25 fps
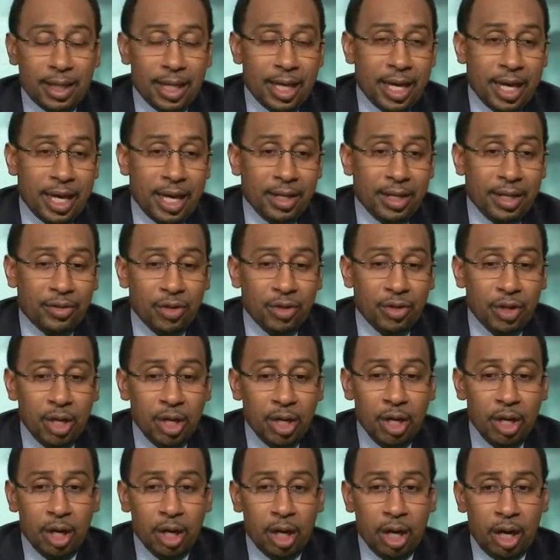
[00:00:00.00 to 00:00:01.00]
things
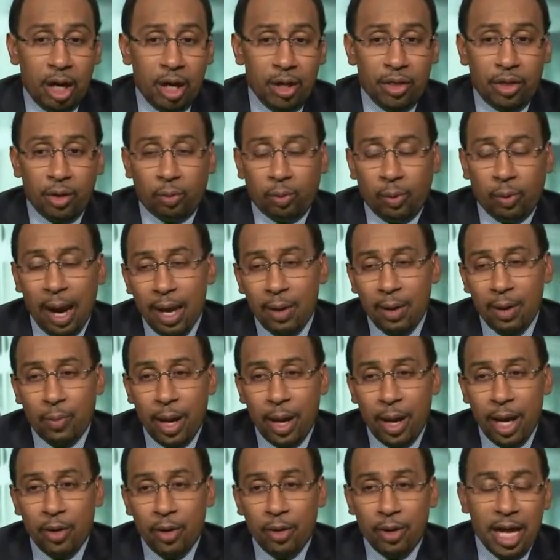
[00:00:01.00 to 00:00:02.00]
the right
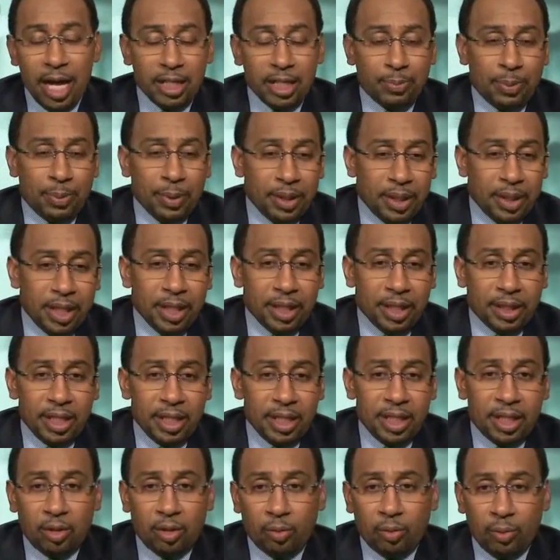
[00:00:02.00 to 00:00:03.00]
way or that's
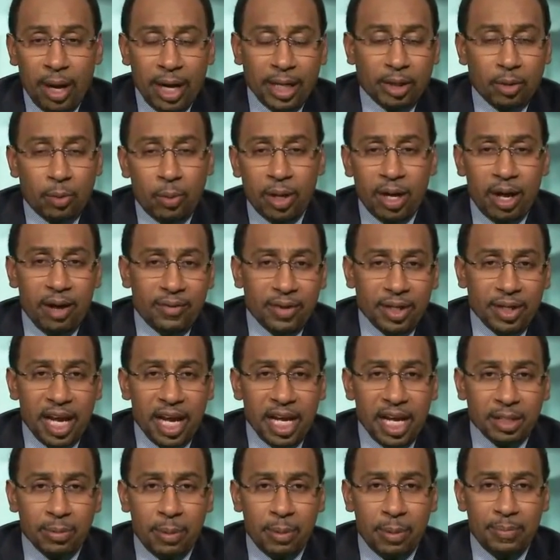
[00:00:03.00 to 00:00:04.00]
politically correct or whatever the
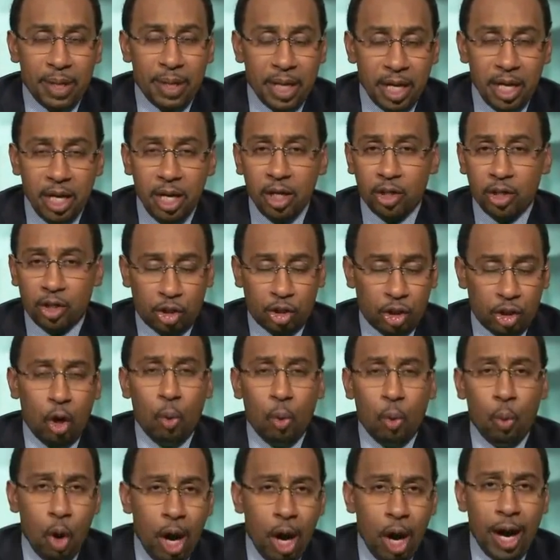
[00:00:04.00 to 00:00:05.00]
case may be.
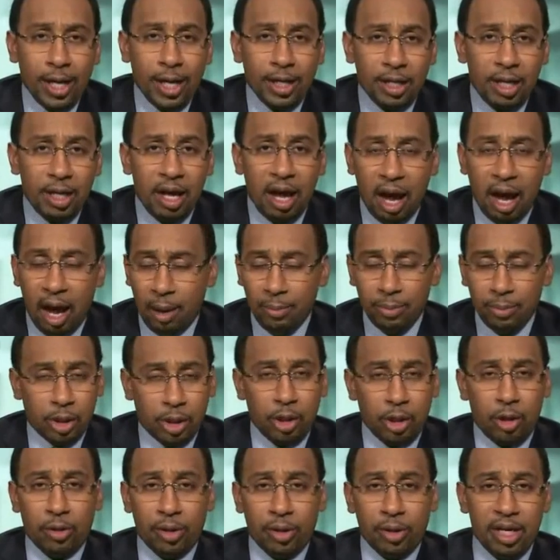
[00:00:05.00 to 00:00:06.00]
So what? I'm
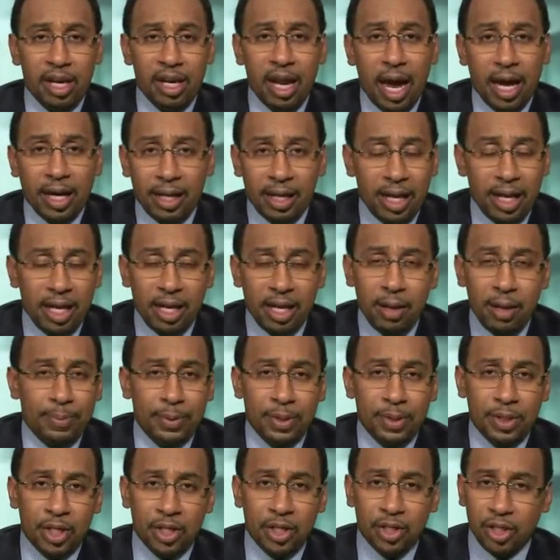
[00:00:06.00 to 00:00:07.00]
certainly not in any
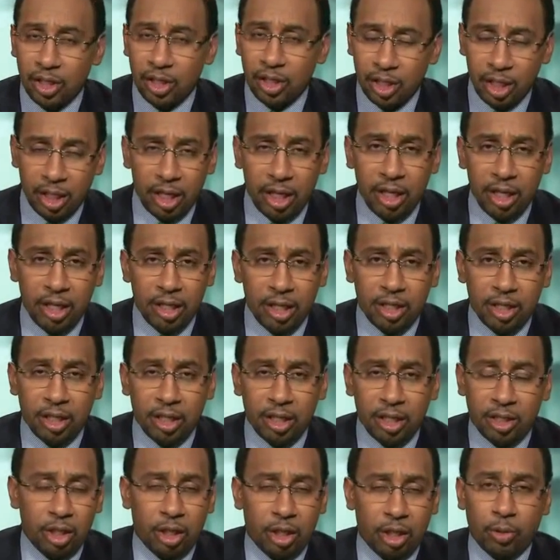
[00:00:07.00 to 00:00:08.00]
position
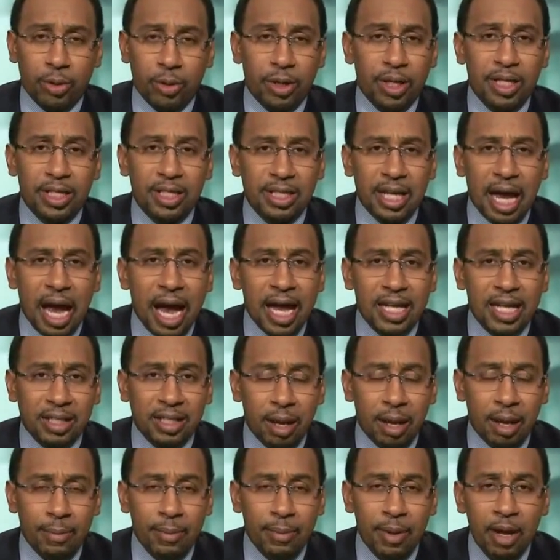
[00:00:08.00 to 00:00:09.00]
to
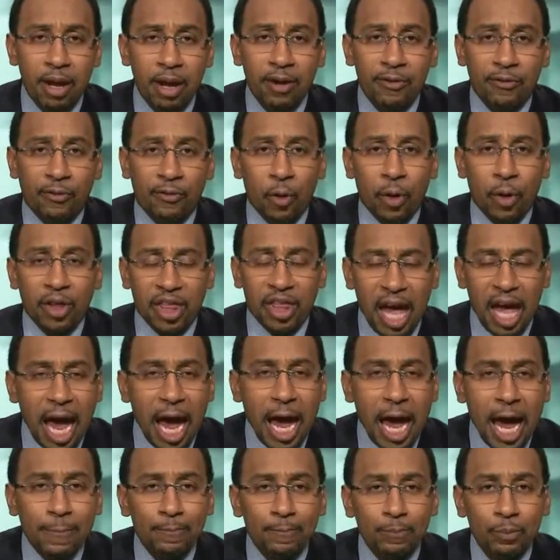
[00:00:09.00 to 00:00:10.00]
criticize him for
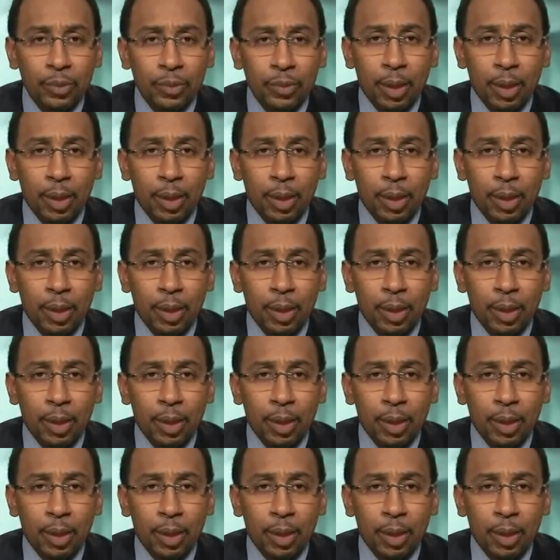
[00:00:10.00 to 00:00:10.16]
that.